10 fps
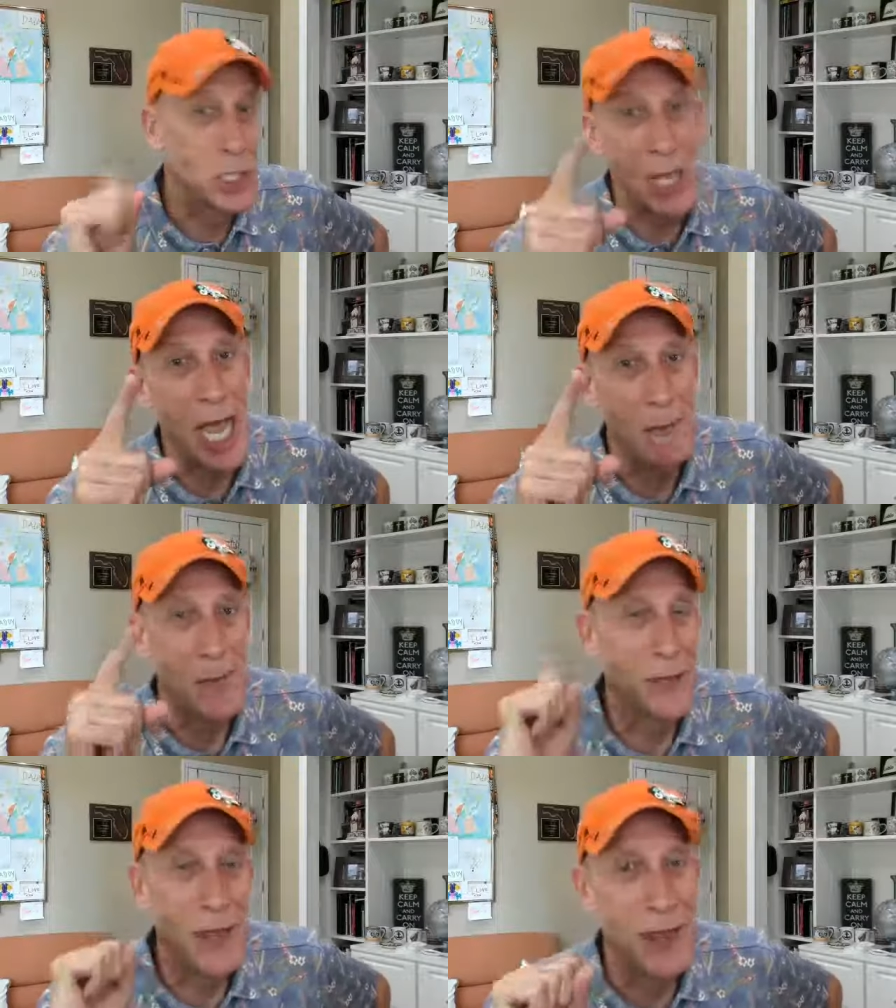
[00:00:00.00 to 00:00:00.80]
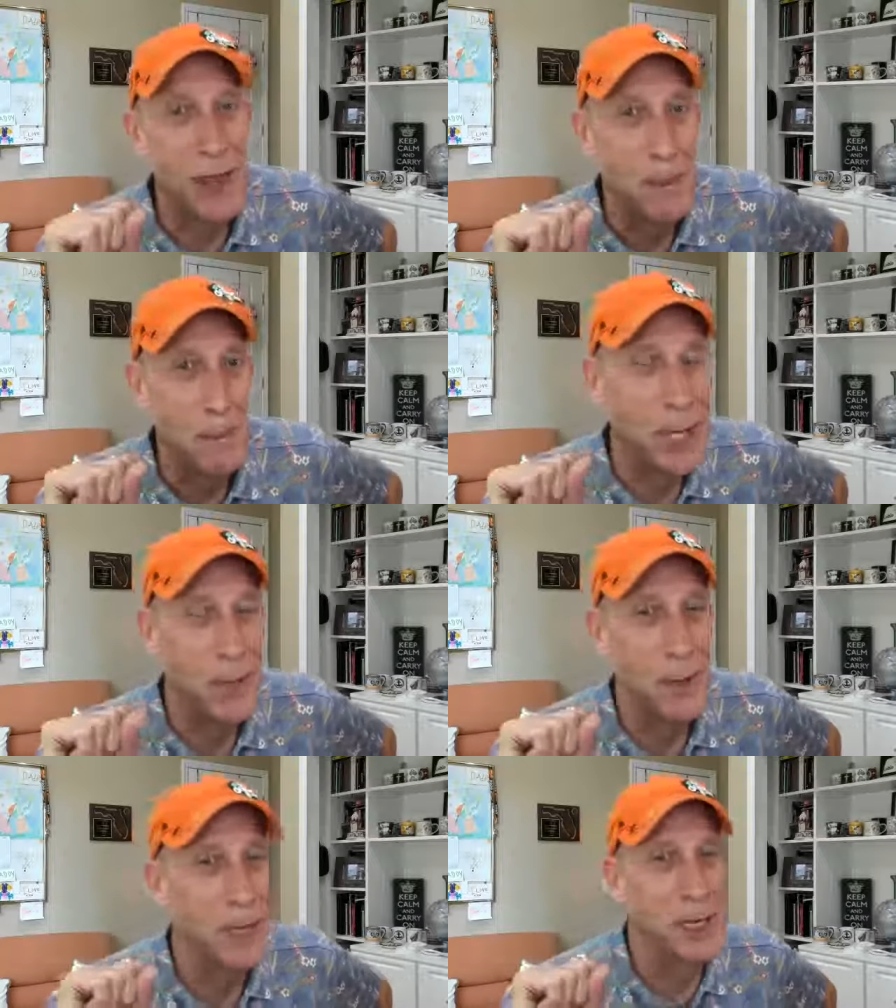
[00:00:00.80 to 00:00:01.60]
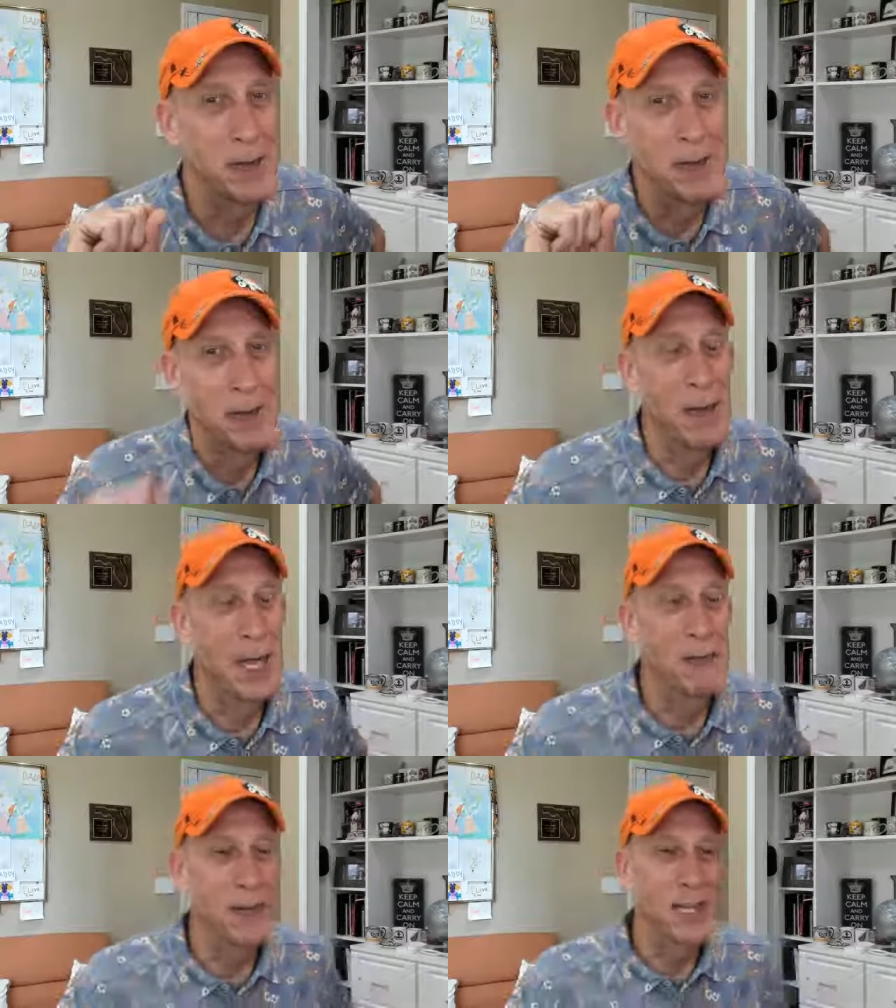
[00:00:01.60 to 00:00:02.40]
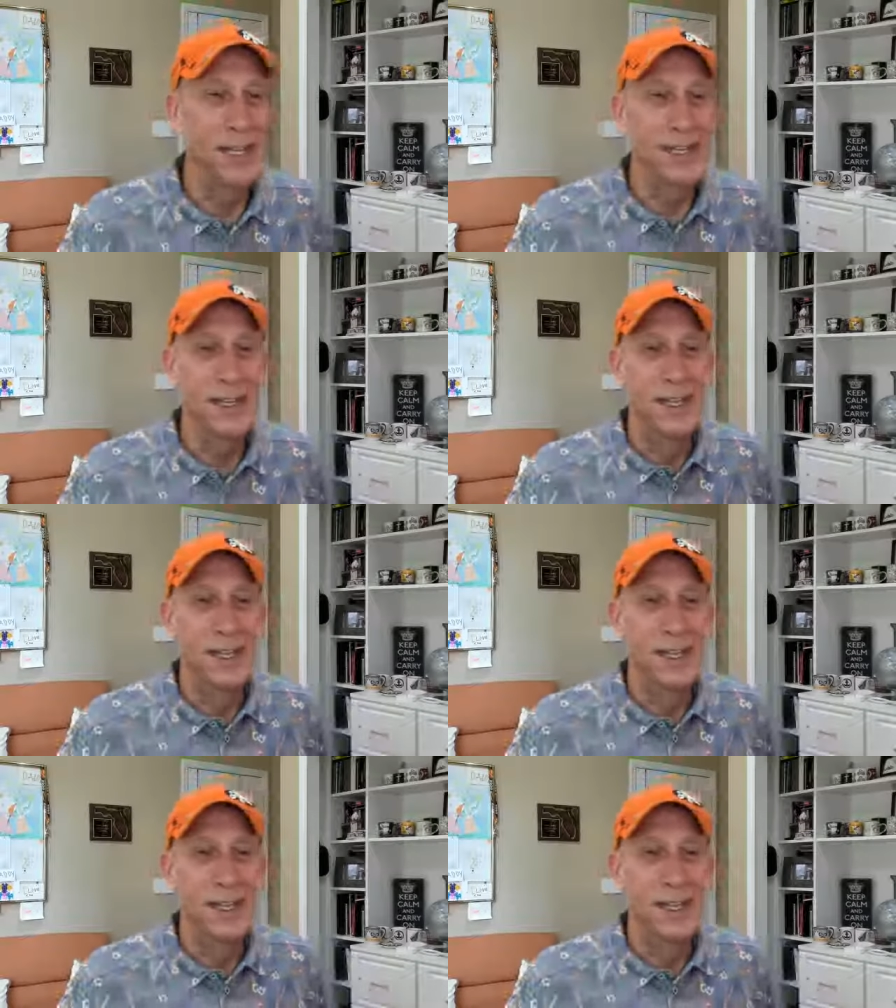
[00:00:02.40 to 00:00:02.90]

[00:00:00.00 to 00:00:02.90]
top of the pyramid, my friend.